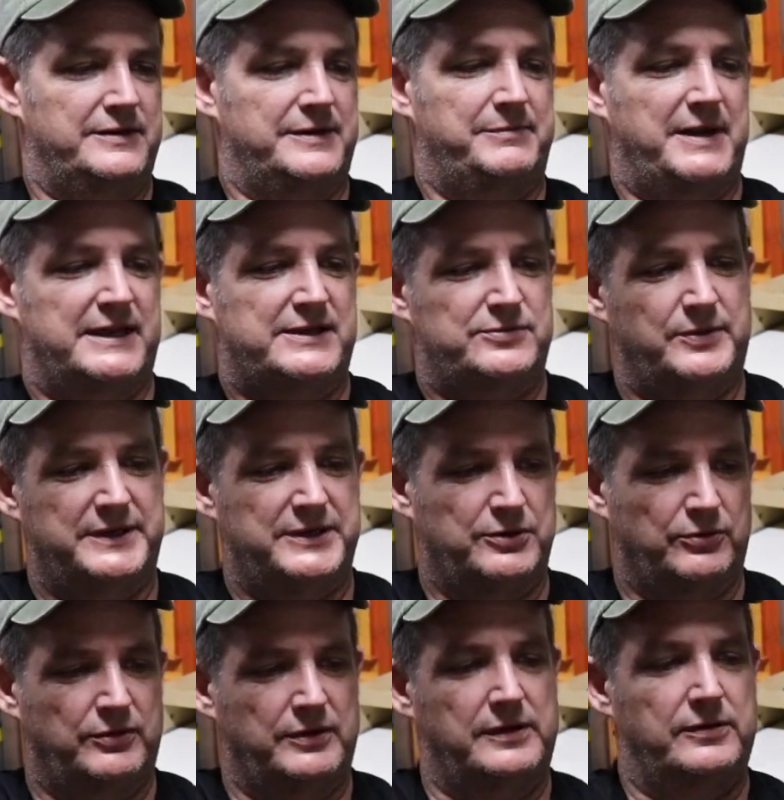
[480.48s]
it makes when
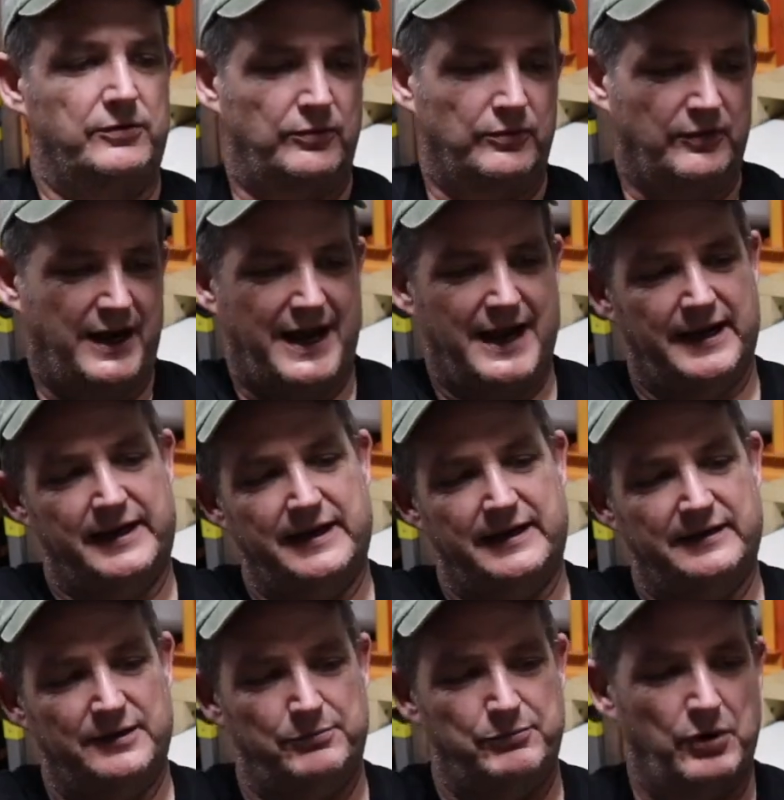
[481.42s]
you're
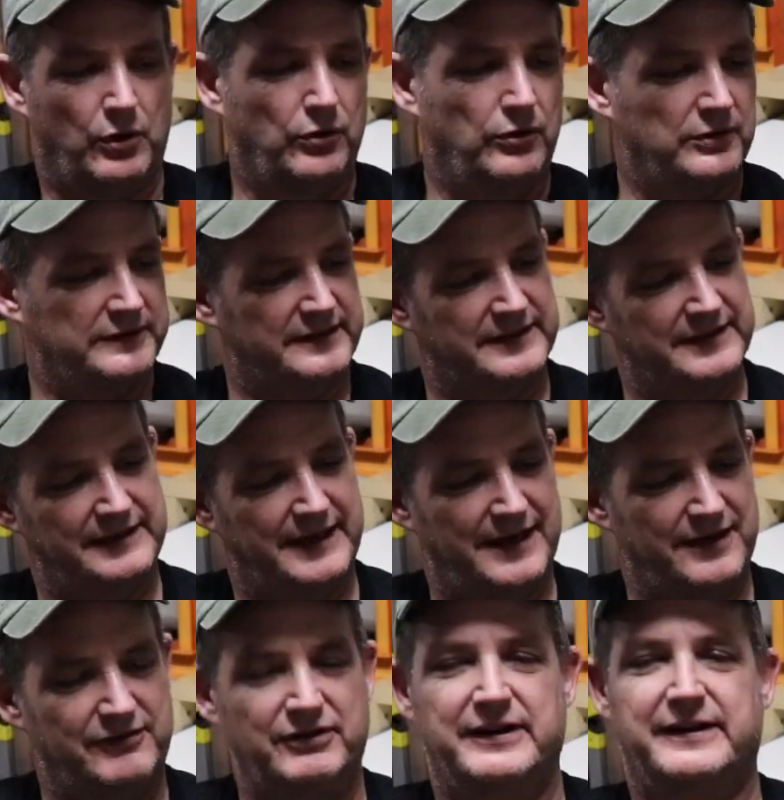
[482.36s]
whacking the bolt,
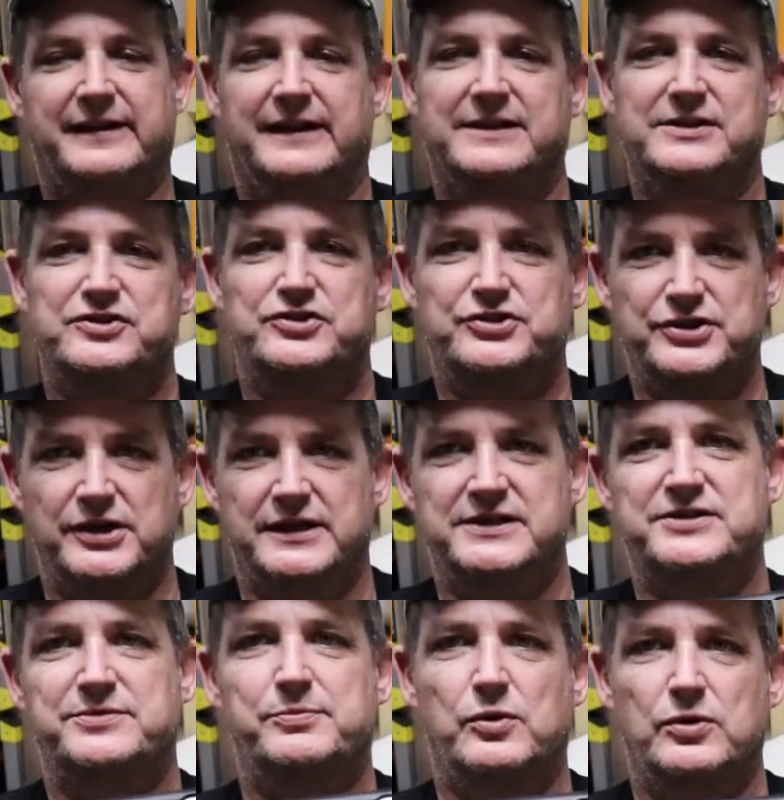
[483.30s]
everything is
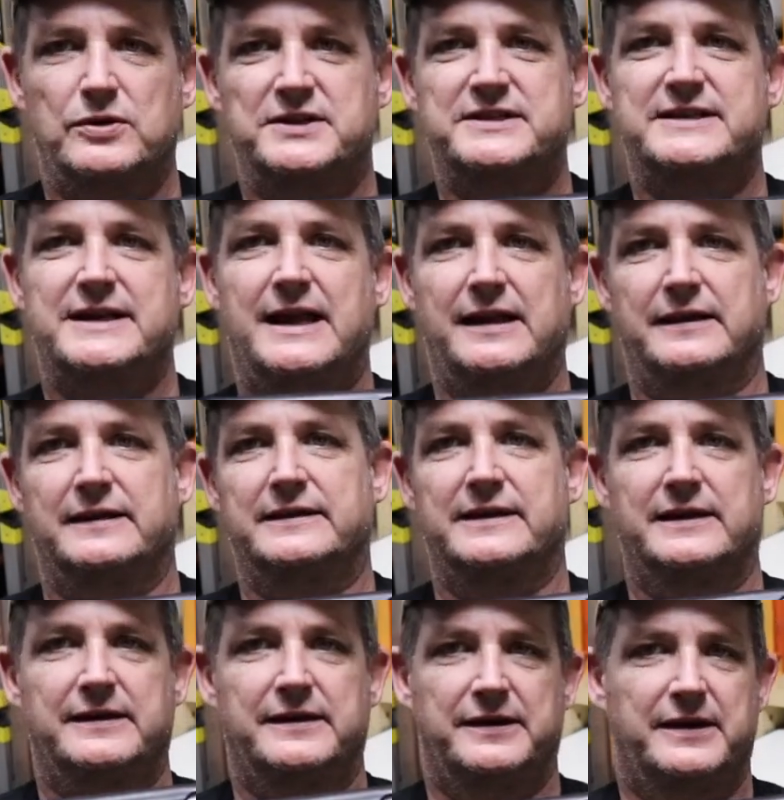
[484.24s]
just more solid
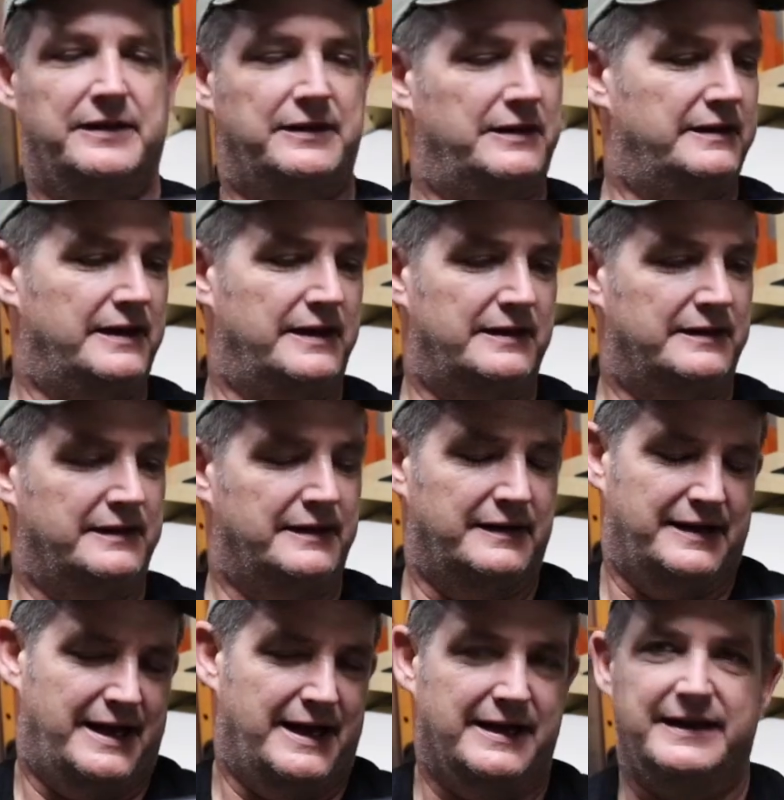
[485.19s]
than
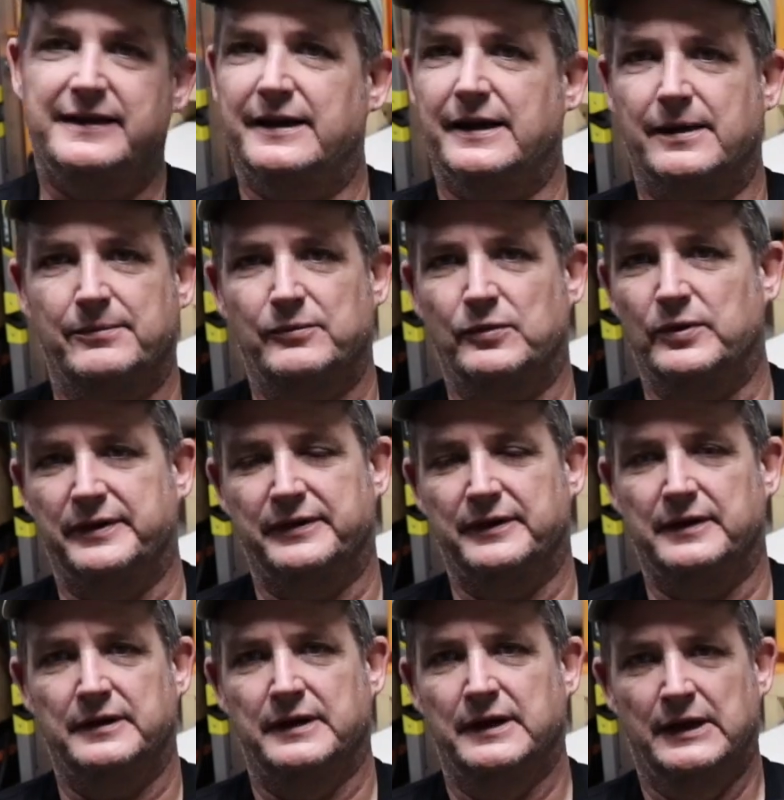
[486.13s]
an AKM with
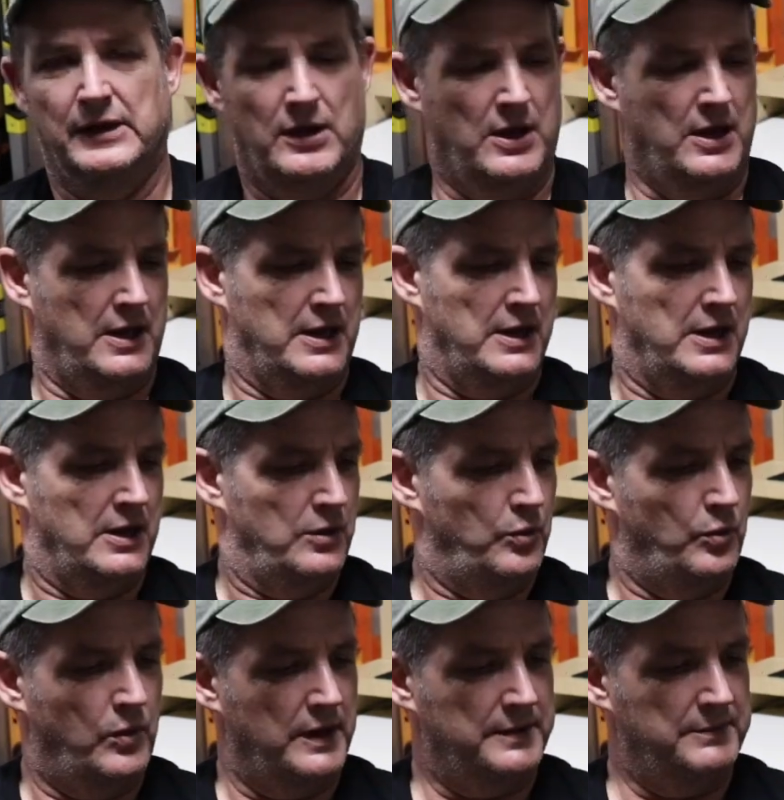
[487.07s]
a
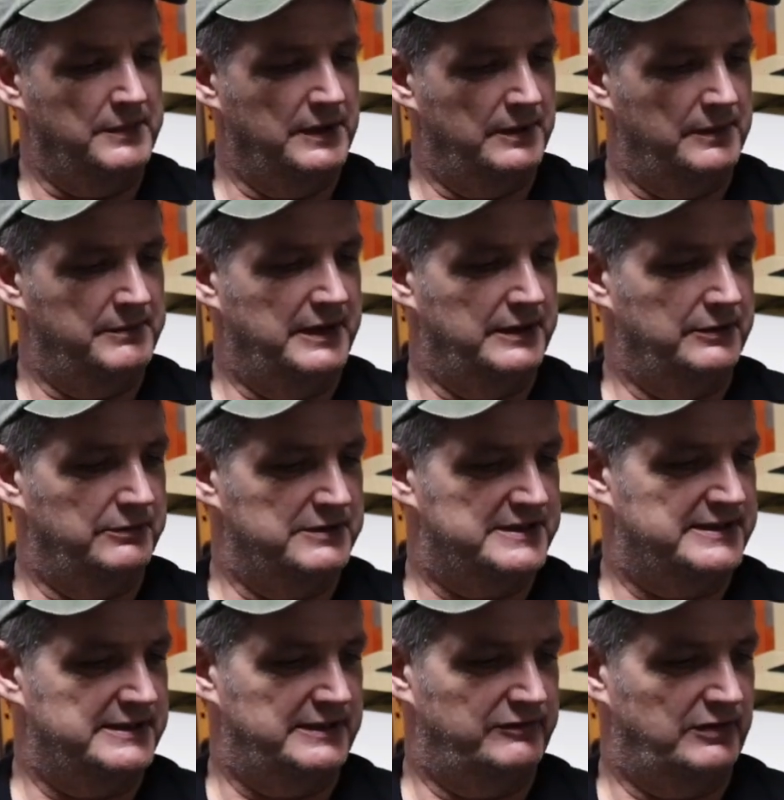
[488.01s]
1 millimeter
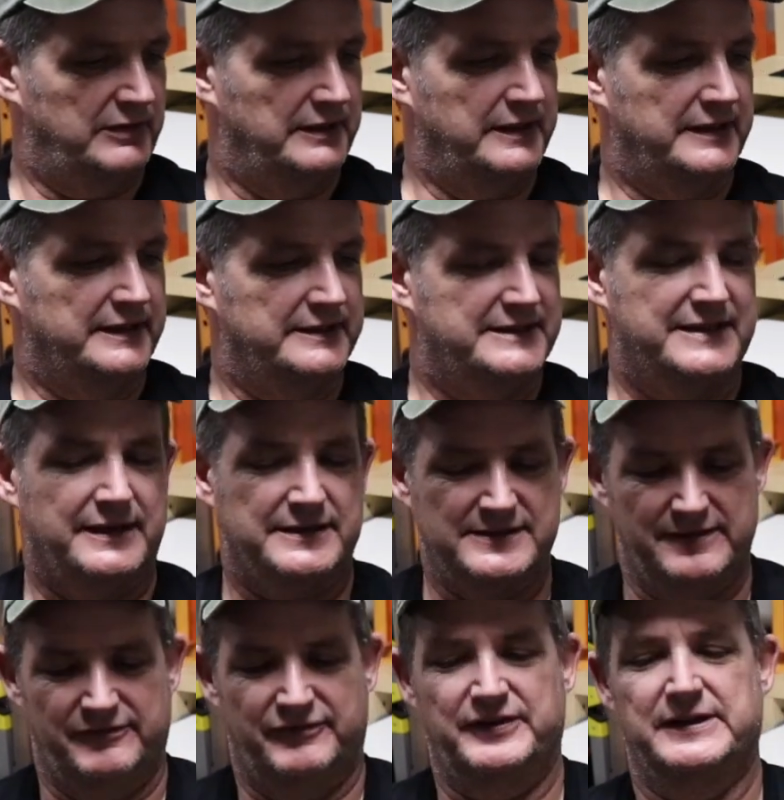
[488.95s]
receiver. It
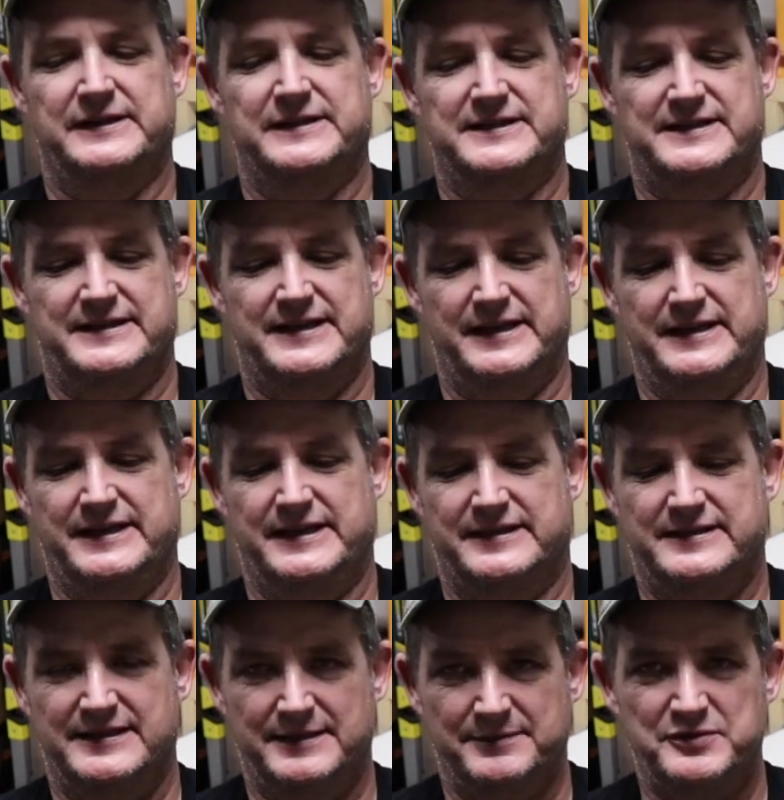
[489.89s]
doesn't feel as tinny,
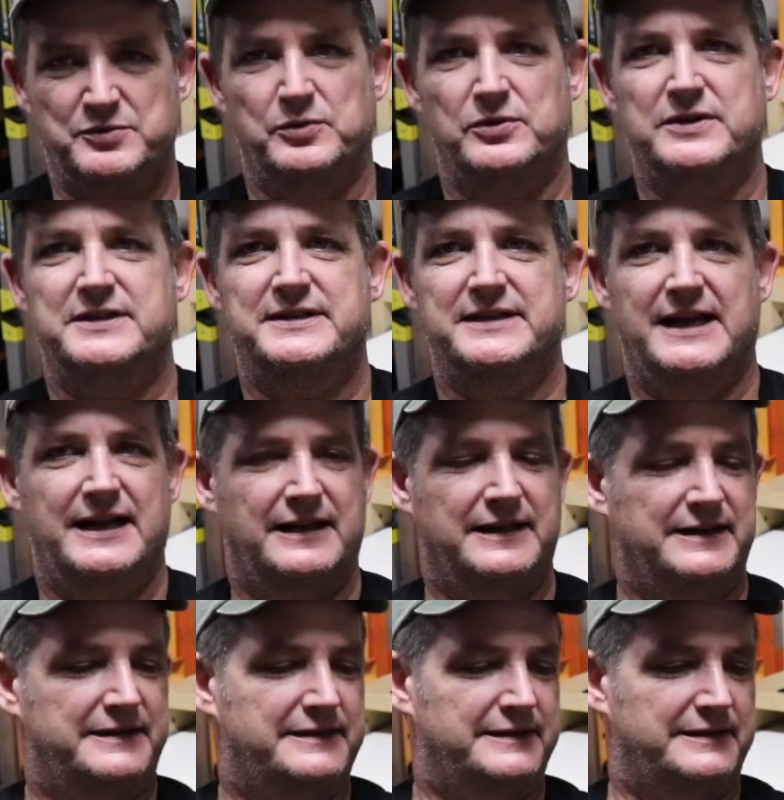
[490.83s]
it seems more
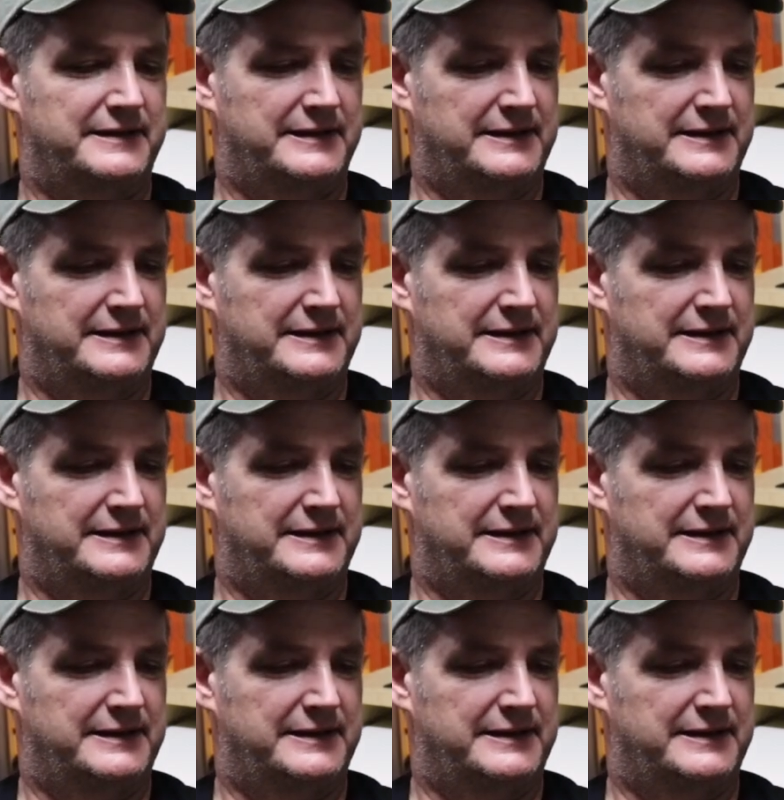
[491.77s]
solid.